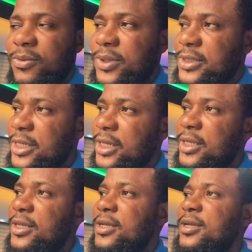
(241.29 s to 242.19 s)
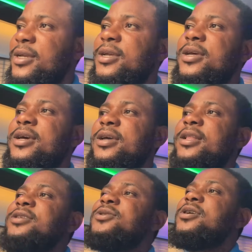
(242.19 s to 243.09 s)
Wizkid,
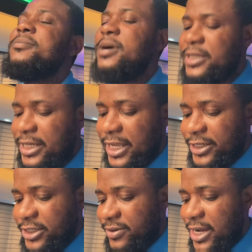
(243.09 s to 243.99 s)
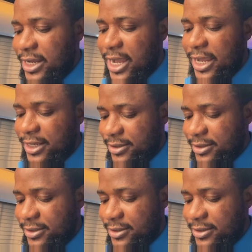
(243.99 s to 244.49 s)
let's talk about a Nigerian guy